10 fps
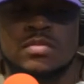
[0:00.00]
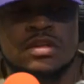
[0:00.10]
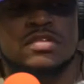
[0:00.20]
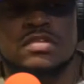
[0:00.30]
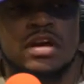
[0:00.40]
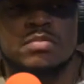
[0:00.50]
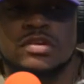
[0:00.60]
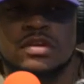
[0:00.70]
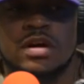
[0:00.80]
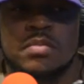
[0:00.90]
And this is the type
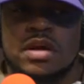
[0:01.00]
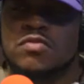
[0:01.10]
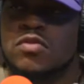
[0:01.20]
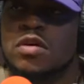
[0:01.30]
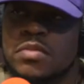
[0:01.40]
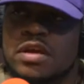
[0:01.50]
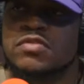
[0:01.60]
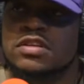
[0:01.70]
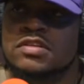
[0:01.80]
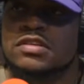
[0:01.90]
of shit I'm made for. I'm
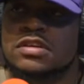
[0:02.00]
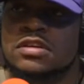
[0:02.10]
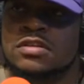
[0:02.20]
made for this shit.